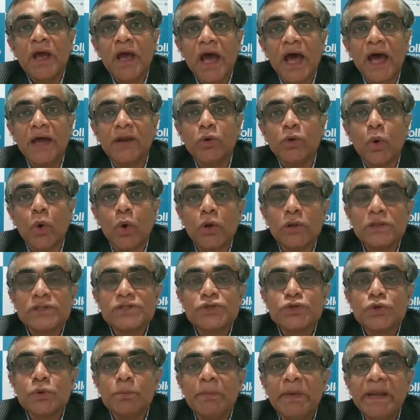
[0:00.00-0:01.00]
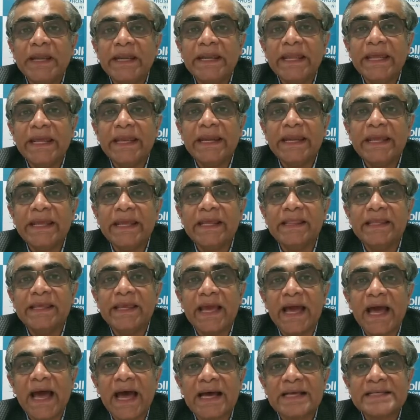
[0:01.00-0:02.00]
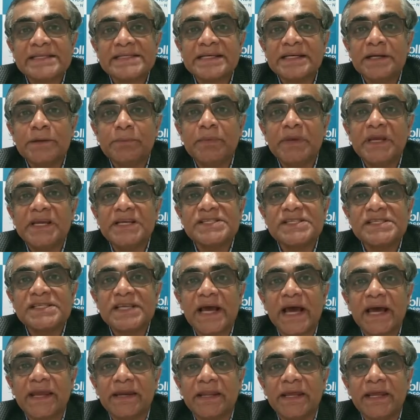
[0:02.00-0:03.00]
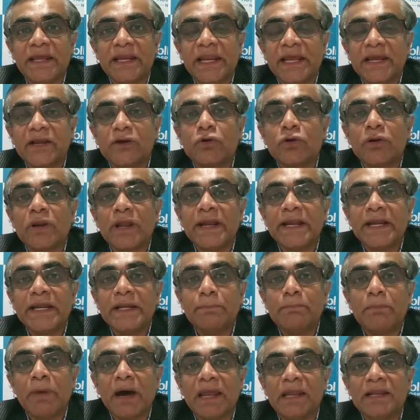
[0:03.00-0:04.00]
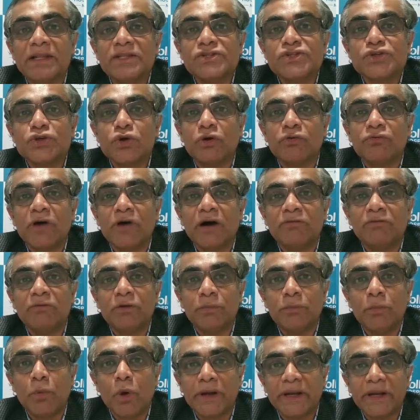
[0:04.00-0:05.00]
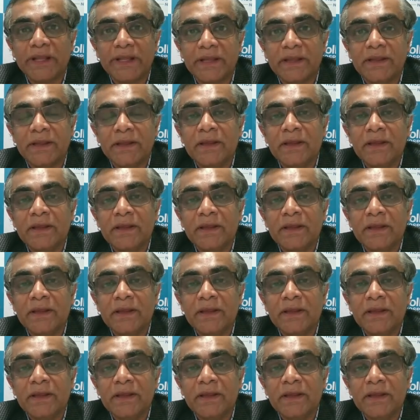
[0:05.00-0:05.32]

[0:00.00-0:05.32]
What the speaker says: and also maintaining the acid base and electrolyte balance of our body.